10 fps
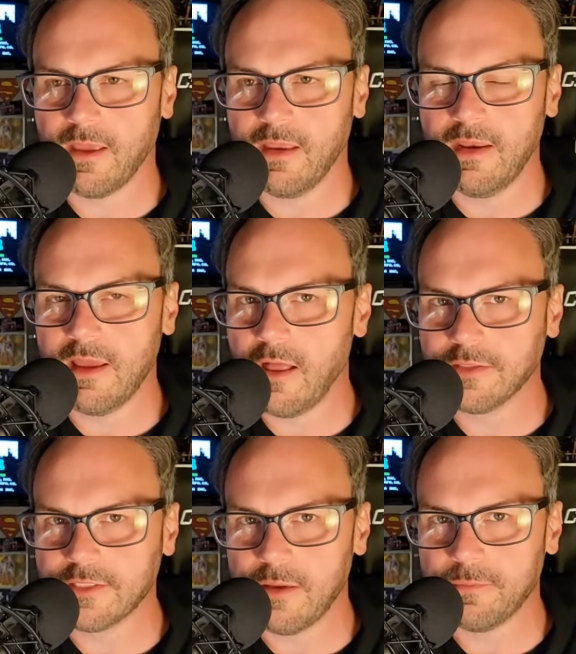any
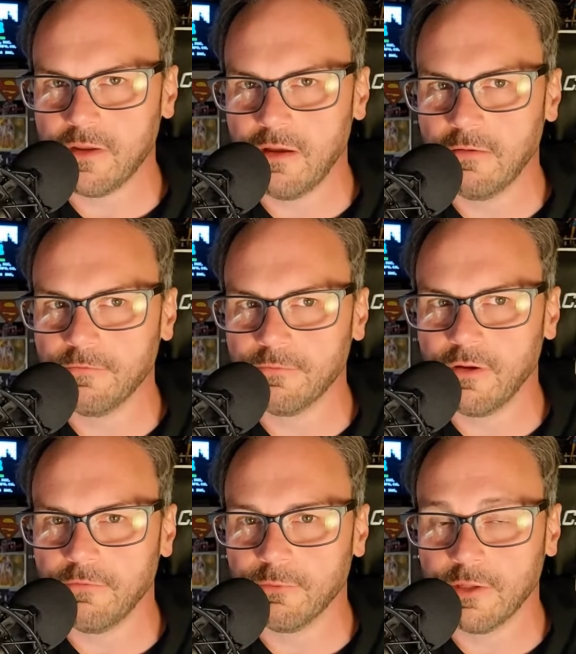concept of,
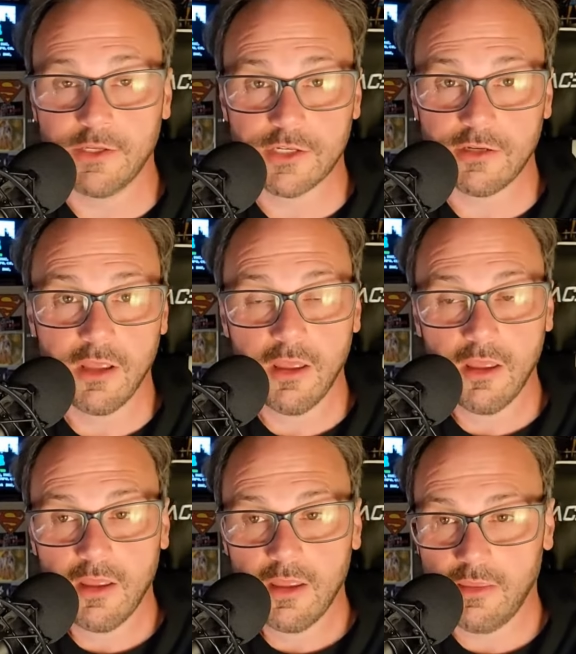of religion
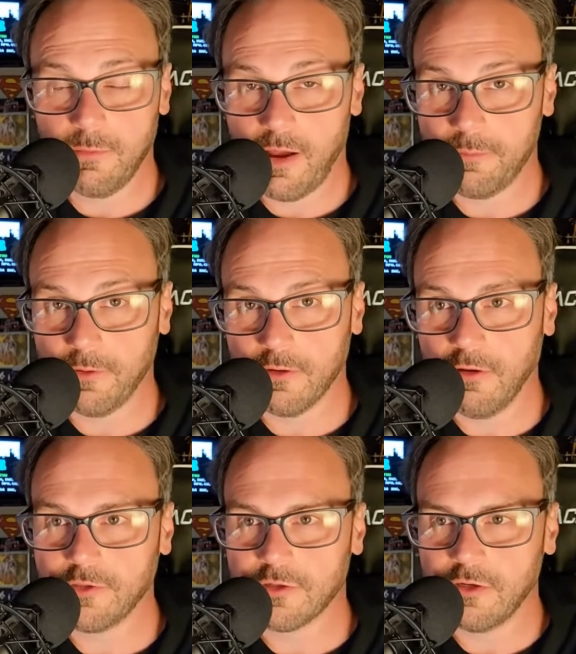in the popular
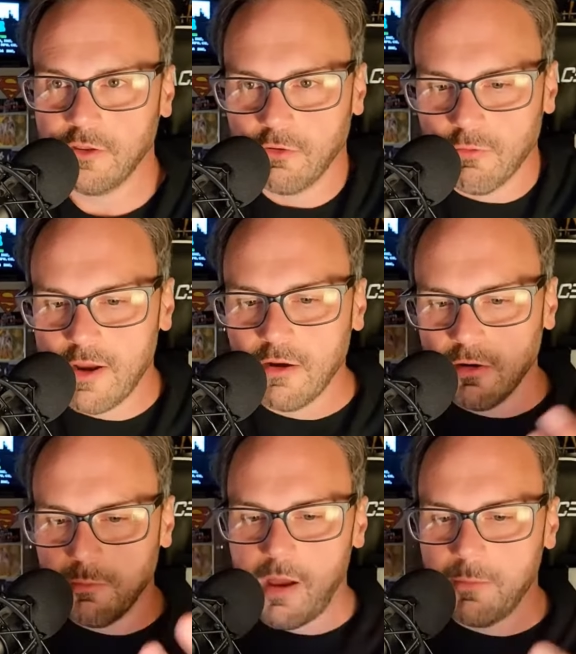culture, you know, the
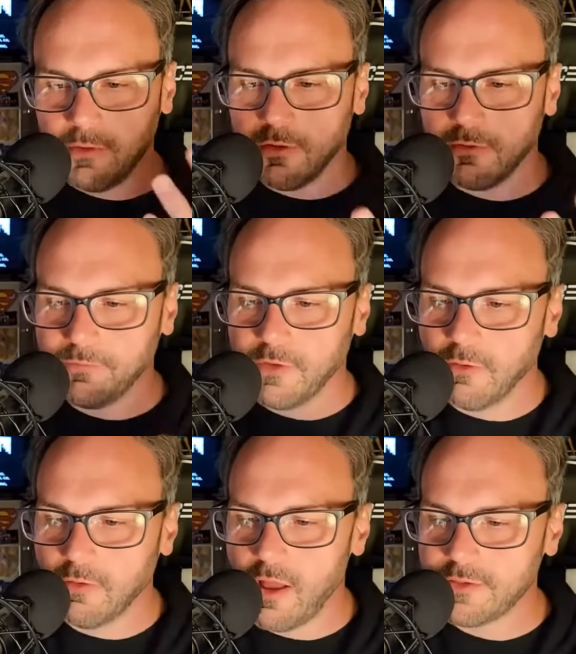greater popular, you
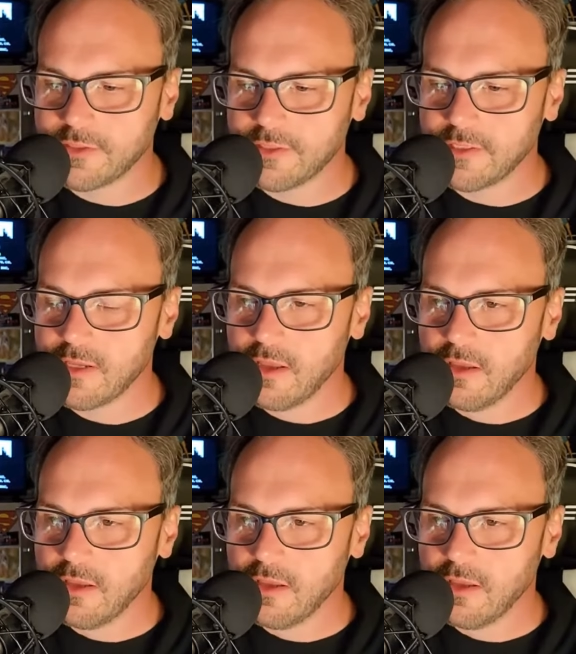know, consciousness.